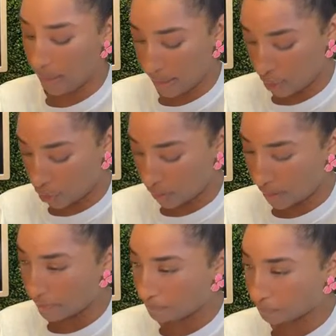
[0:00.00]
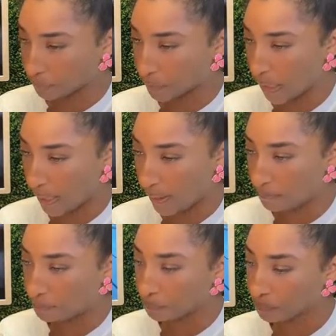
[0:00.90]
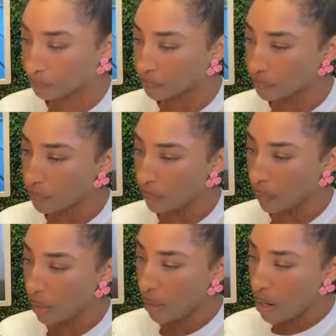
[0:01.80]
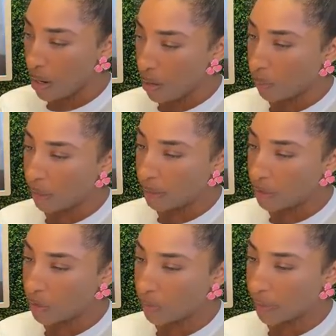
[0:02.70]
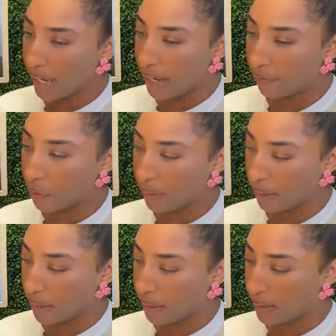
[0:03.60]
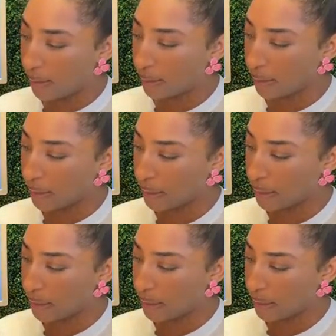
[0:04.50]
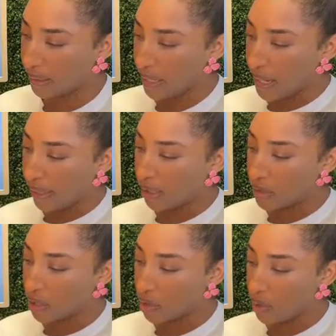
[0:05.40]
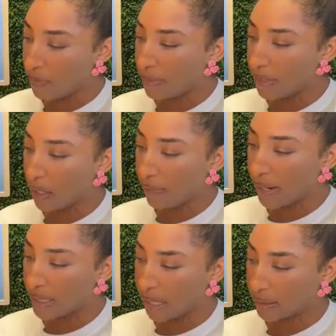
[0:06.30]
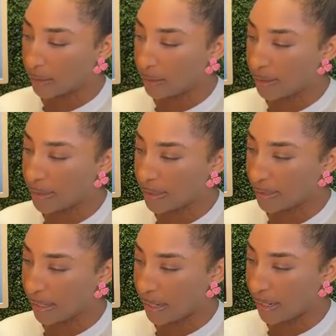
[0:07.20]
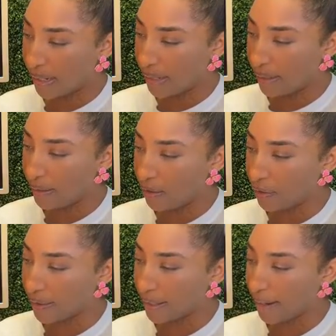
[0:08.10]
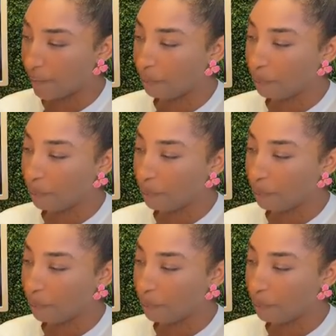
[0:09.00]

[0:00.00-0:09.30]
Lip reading: literally. Okay. What else do we have going on here? There's also a BBL by Dr. Hassan. Okay.